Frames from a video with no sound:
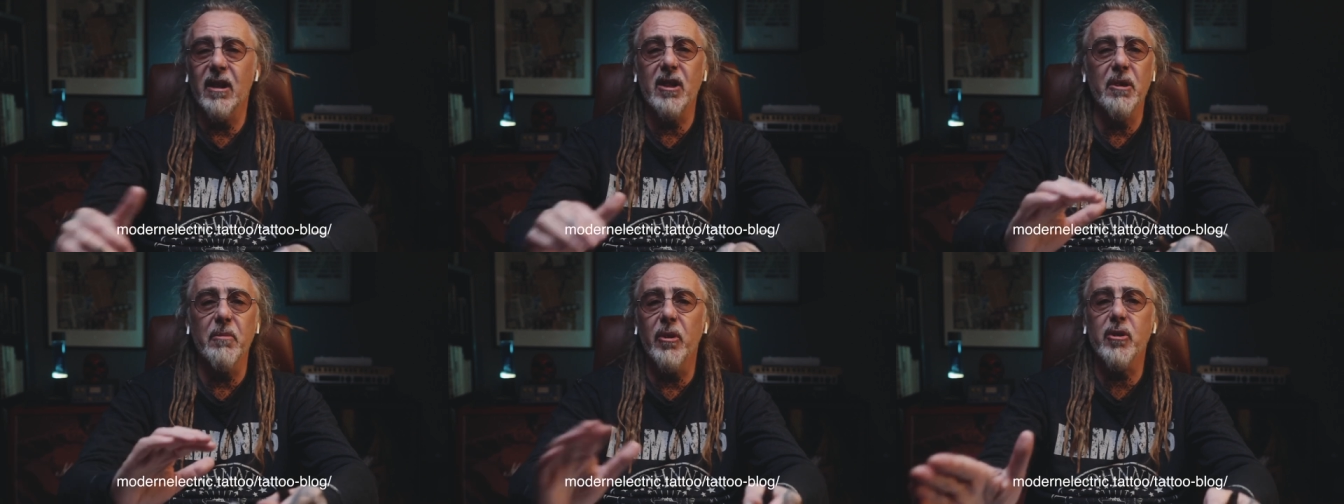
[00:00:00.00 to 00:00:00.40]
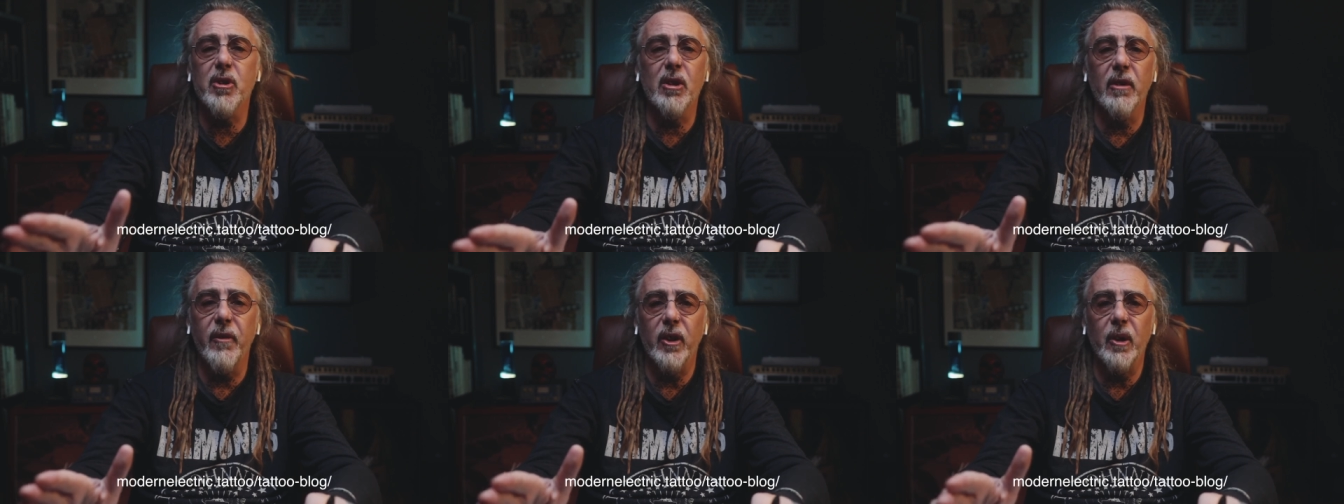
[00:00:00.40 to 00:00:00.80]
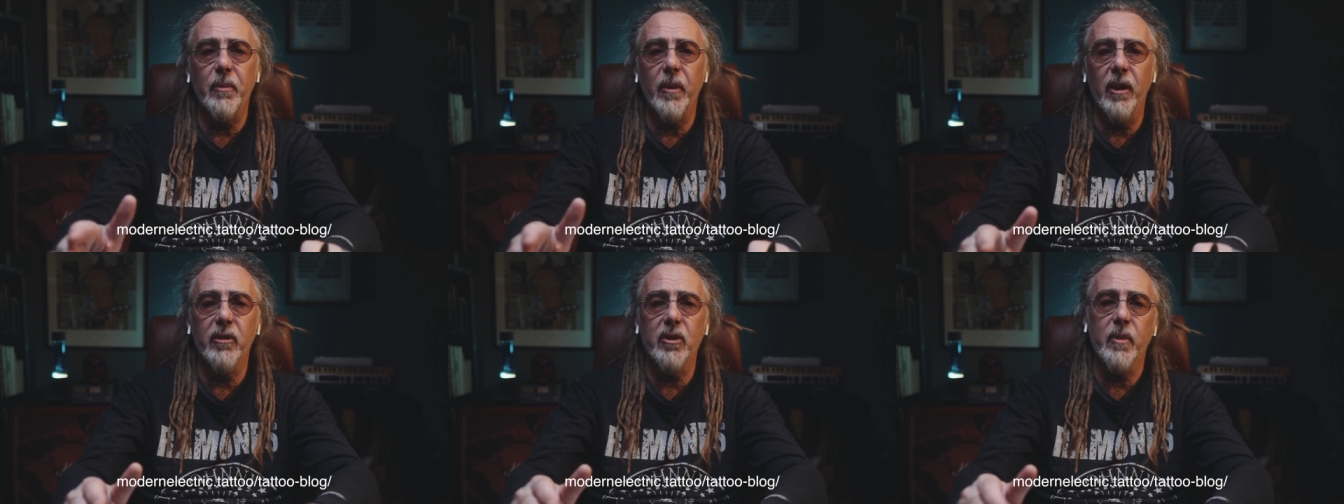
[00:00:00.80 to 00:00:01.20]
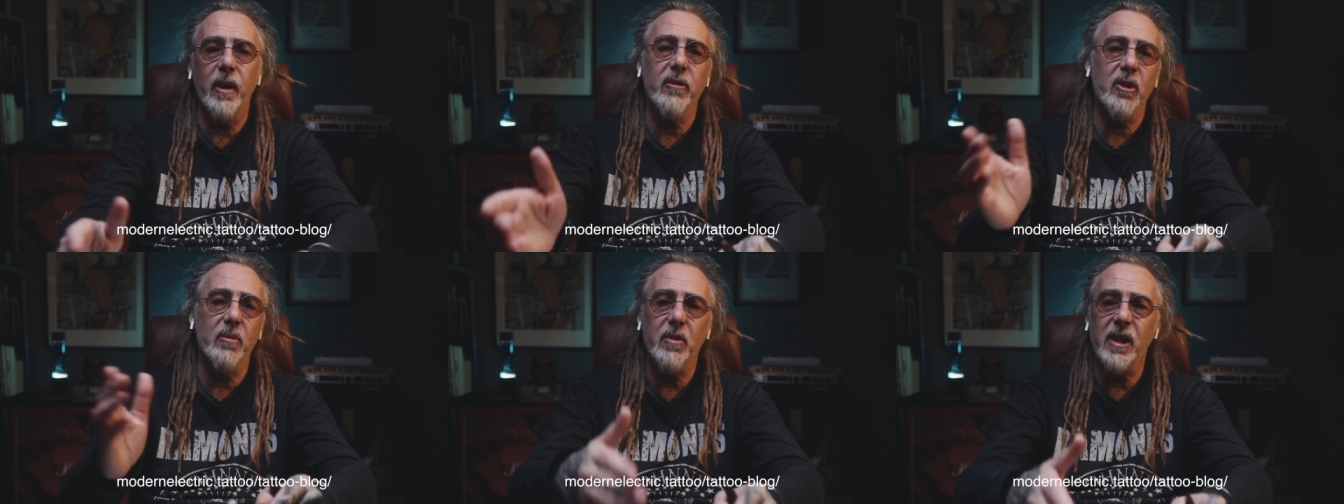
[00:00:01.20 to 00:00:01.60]
There's some other stuff on the blog as
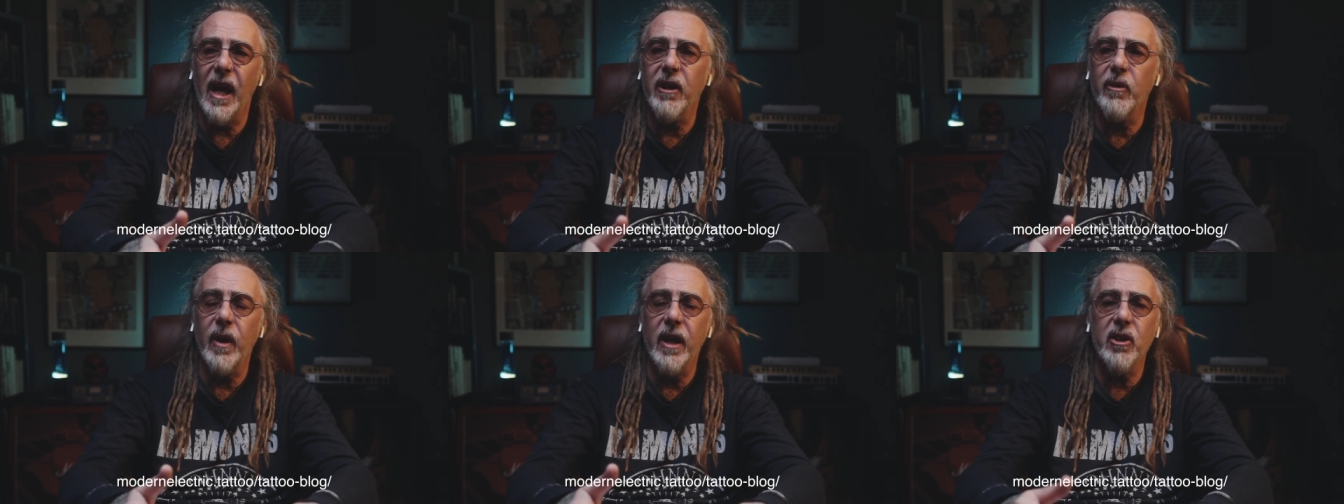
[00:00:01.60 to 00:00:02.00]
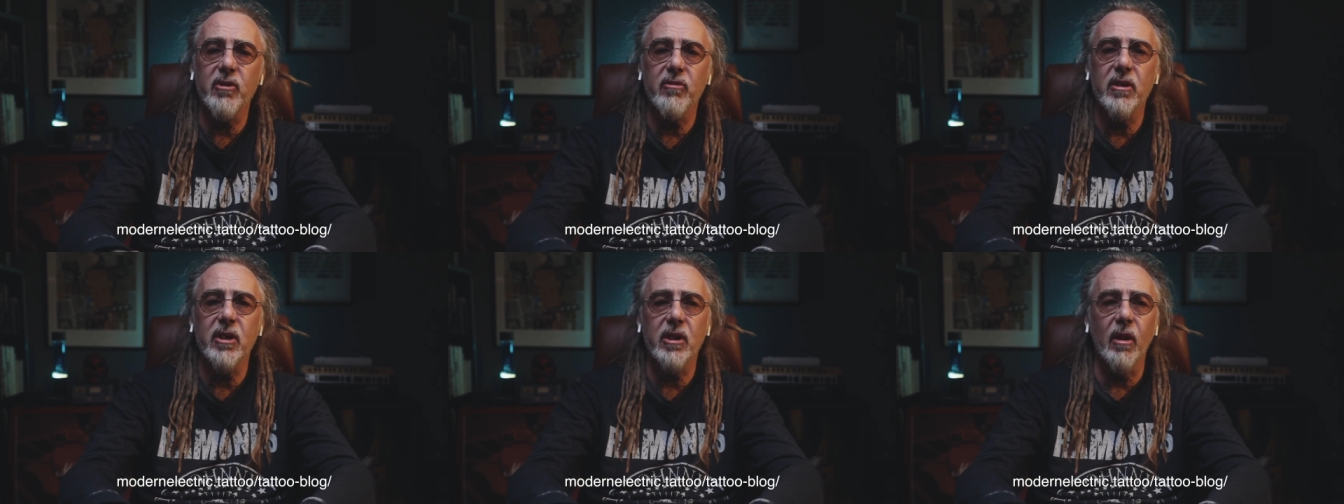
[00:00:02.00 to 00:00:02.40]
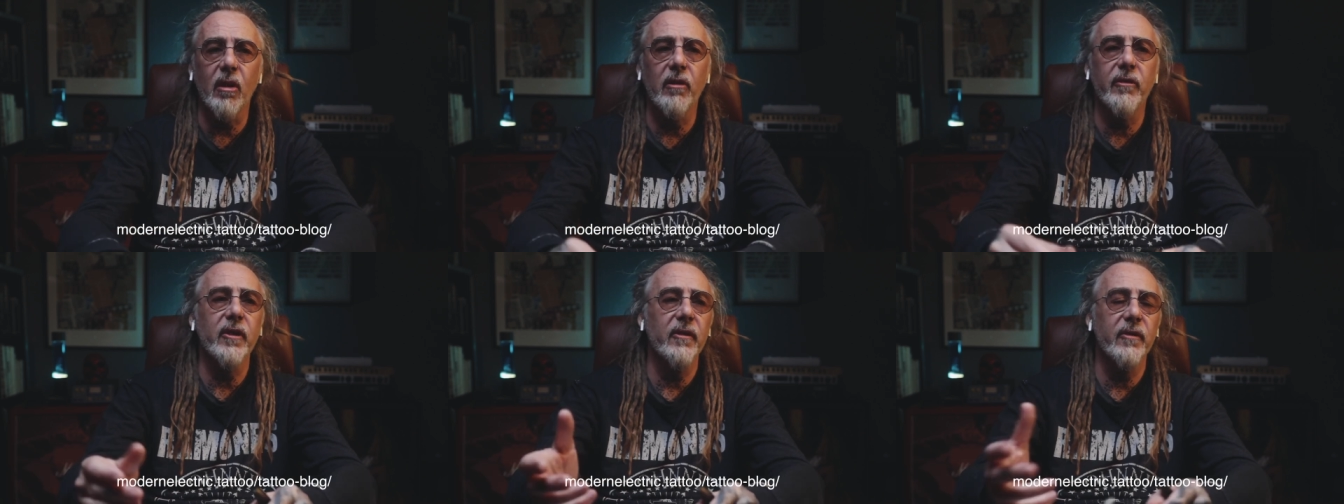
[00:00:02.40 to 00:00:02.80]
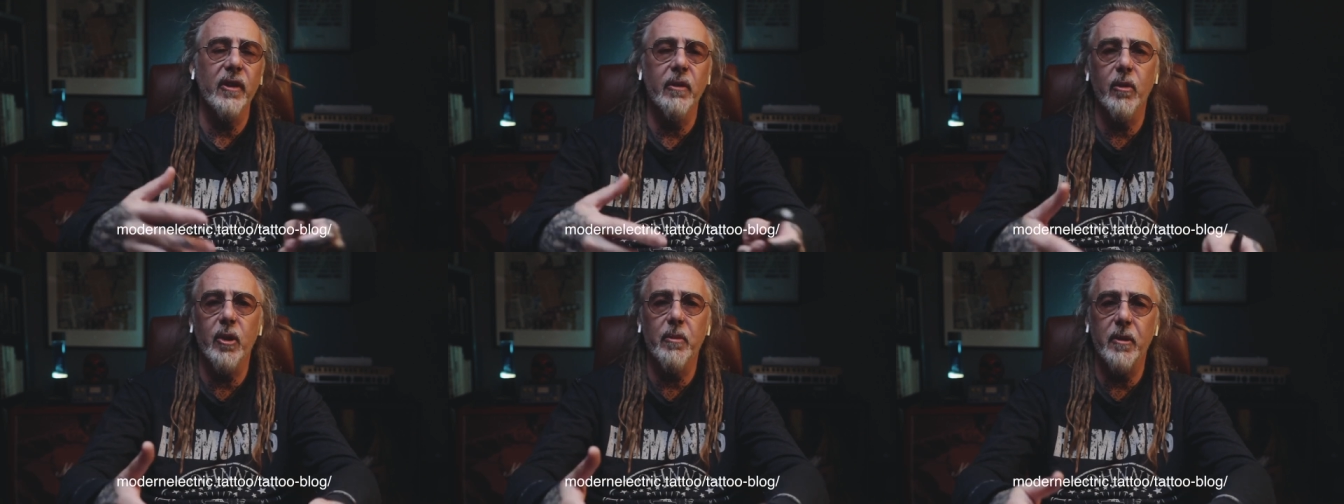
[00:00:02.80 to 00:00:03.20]
well, some tattoo history stuff and a
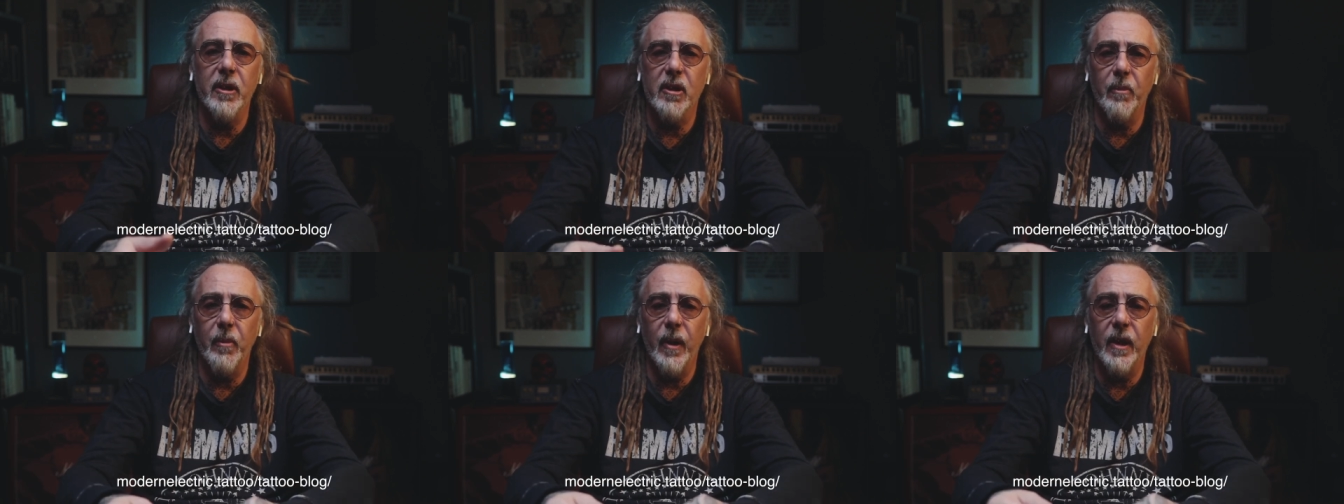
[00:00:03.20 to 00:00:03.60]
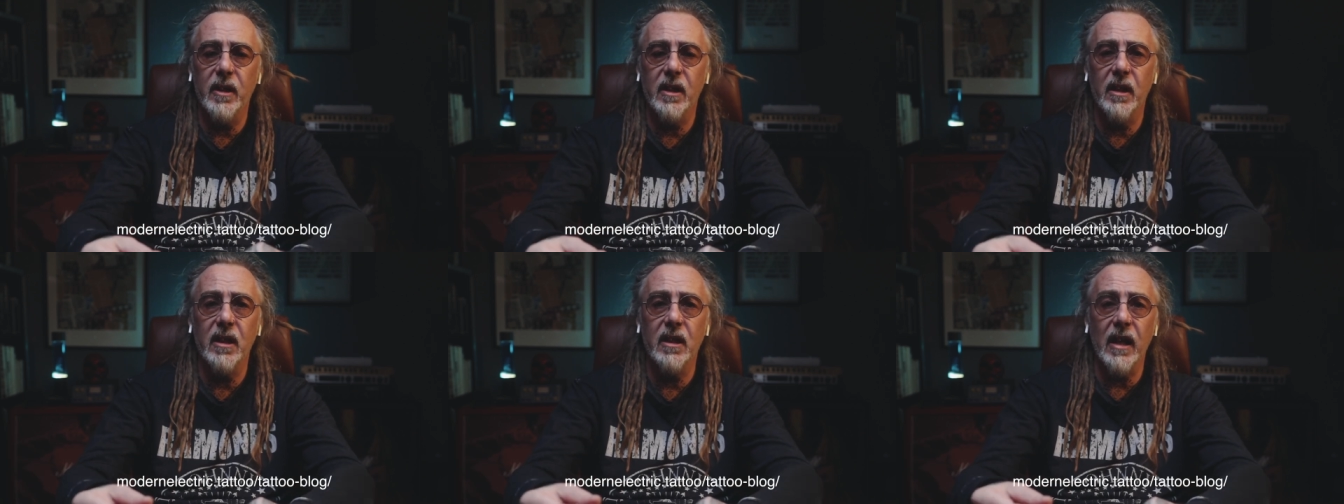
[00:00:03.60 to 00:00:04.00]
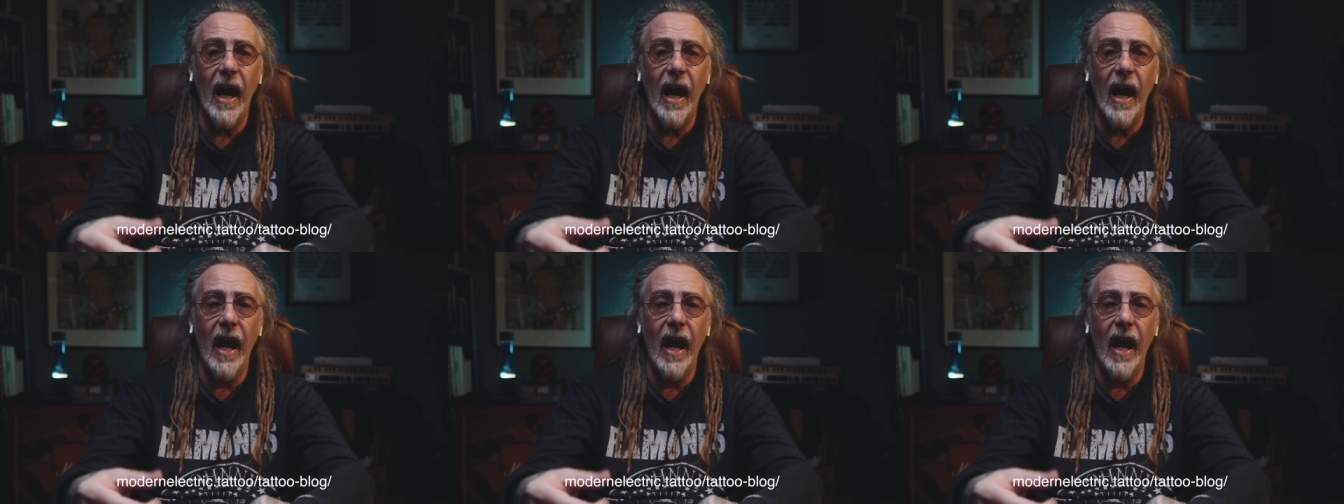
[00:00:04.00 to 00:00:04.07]
few other bits and pieces.